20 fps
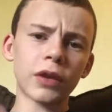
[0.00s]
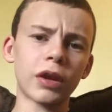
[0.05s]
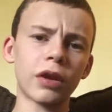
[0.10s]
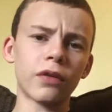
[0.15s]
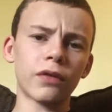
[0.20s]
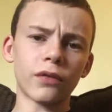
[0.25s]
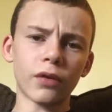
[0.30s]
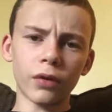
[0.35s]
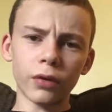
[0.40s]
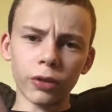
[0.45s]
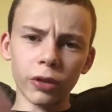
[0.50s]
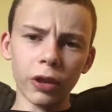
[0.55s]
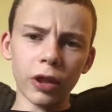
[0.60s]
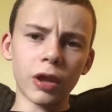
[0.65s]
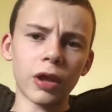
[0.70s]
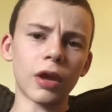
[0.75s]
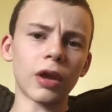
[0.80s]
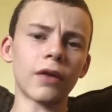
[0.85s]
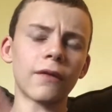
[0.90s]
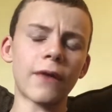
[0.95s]
and I start
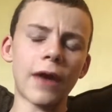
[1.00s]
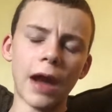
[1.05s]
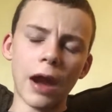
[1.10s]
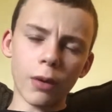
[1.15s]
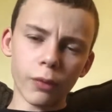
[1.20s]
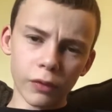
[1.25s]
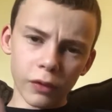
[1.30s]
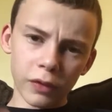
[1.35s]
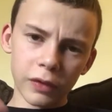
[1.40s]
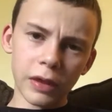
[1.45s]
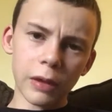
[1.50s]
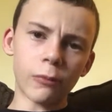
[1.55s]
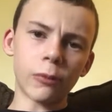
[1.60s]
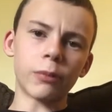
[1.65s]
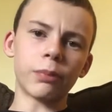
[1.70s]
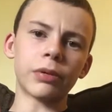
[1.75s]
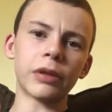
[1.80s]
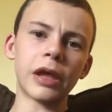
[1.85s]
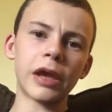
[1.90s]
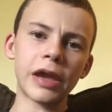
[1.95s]
thinking of how the skit
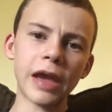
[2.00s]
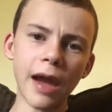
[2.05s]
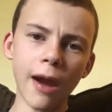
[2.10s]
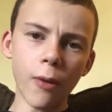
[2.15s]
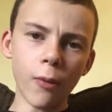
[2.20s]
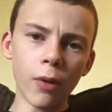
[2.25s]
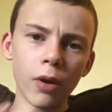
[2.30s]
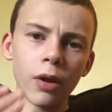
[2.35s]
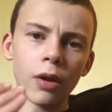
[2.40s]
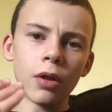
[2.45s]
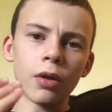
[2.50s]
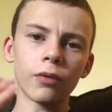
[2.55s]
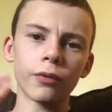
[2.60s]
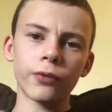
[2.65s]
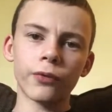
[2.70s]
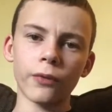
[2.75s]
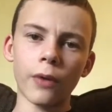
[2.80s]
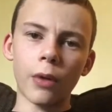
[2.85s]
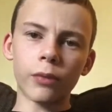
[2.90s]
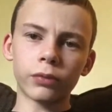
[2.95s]
will play out
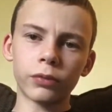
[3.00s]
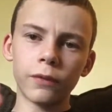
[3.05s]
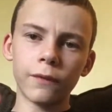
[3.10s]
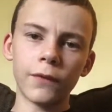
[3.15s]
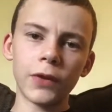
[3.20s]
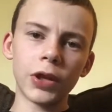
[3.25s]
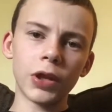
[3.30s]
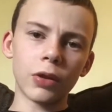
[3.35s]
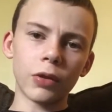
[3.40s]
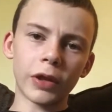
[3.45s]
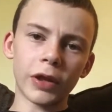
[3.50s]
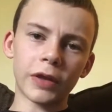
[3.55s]
throughout the video.